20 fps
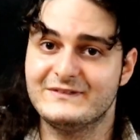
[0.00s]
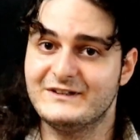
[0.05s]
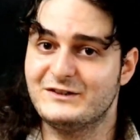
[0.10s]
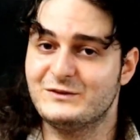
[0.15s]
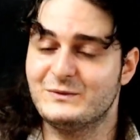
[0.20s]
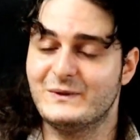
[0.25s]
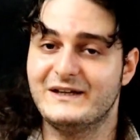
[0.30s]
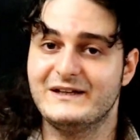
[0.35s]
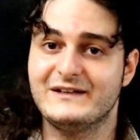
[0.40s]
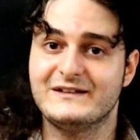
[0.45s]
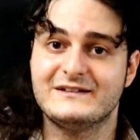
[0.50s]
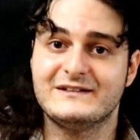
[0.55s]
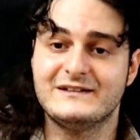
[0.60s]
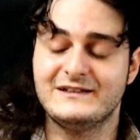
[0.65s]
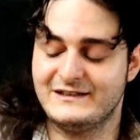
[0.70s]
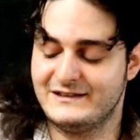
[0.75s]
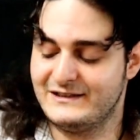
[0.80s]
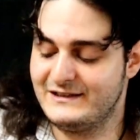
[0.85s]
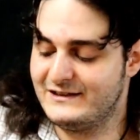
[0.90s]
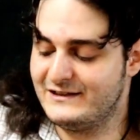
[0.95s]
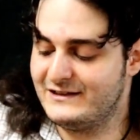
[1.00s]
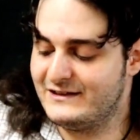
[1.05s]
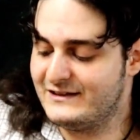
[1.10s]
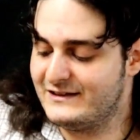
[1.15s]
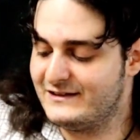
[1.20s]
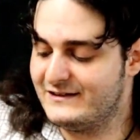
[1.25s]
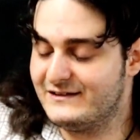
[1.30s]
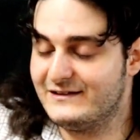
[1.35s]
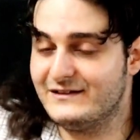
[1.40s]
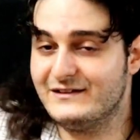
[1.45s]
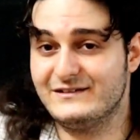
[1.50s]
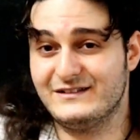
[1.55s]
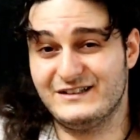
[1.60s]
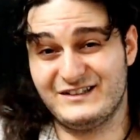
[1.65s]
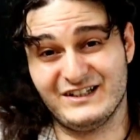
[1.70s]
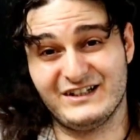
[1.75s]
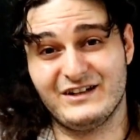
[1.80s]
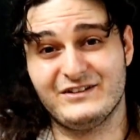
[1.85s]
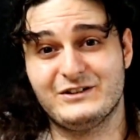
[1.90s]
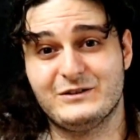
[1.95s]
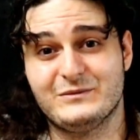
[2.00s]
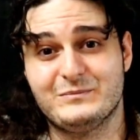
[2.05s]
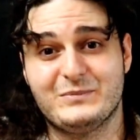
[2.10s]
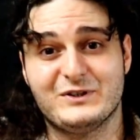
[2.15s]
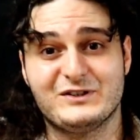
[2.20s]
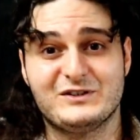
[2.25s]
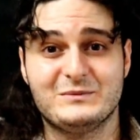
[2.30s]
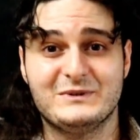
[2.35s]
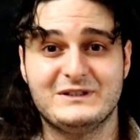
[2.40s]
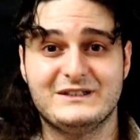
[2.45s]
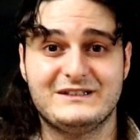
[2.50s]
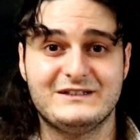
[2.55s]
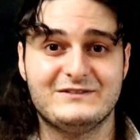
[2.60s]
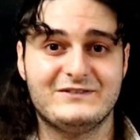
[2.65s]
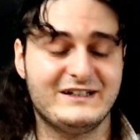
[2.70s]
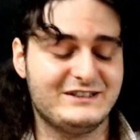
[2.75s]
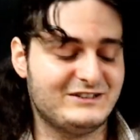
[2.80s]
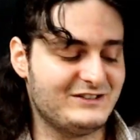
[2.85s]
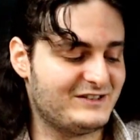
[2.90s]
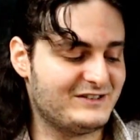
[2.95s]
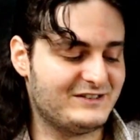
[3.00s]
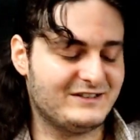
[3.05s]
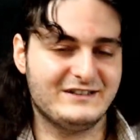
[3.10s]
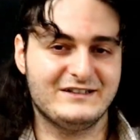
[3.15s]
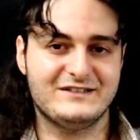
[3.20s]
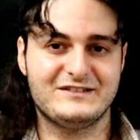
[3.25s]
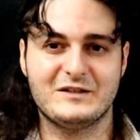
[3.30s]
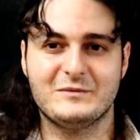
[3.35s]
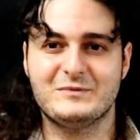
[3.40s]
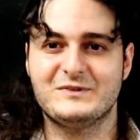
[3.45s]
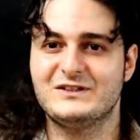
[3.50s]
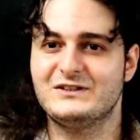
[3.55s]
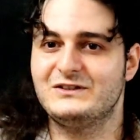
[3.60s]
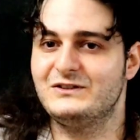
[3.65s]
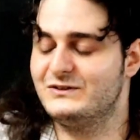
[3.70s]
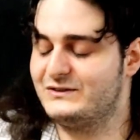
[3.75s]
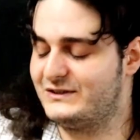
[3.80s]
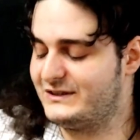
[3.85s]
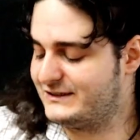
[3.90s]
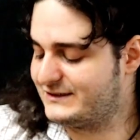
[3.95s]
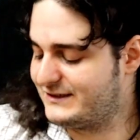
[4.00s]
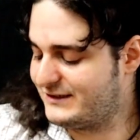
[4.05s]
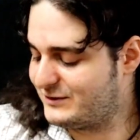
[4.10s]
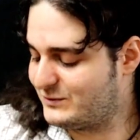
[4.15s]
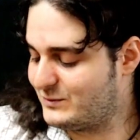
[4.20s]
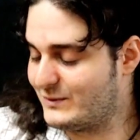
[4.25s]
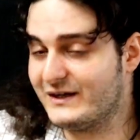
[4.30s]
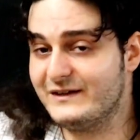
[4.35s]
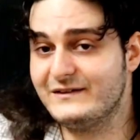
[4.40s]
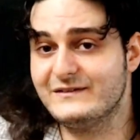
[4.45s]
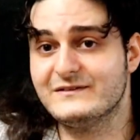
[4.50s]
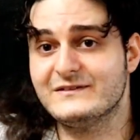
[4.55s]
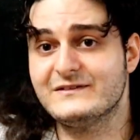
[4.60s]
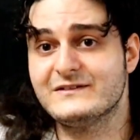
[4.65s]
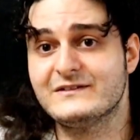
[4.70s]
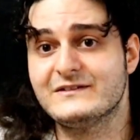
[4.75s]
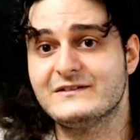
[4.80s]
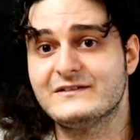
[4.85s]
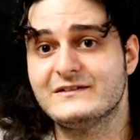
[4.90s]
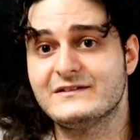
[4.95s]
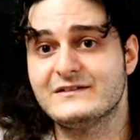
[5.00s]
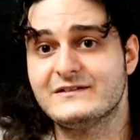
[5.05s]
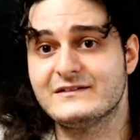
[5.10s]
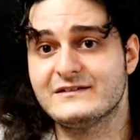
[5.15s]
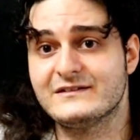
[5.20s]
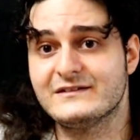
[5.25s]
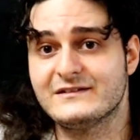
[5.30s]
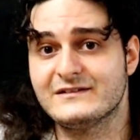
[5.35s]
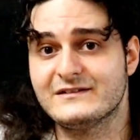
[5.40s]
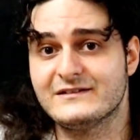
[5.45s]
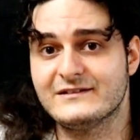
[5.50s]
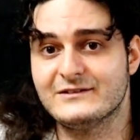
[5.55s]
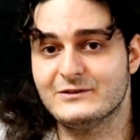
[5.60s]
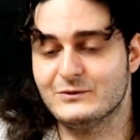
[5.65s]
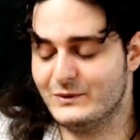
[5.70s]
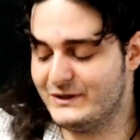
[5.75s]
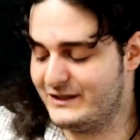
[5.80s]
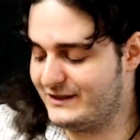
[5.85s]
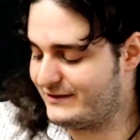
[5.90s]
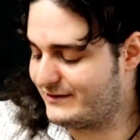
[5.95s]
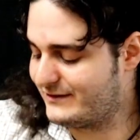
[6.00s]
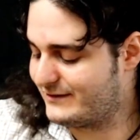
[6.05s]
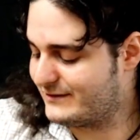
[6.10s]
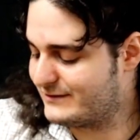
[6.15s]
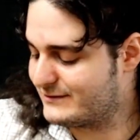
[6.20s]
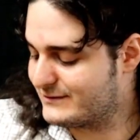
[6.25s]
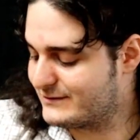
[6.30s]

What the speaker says: this way. It's another possibility, right? Just substituting this one with,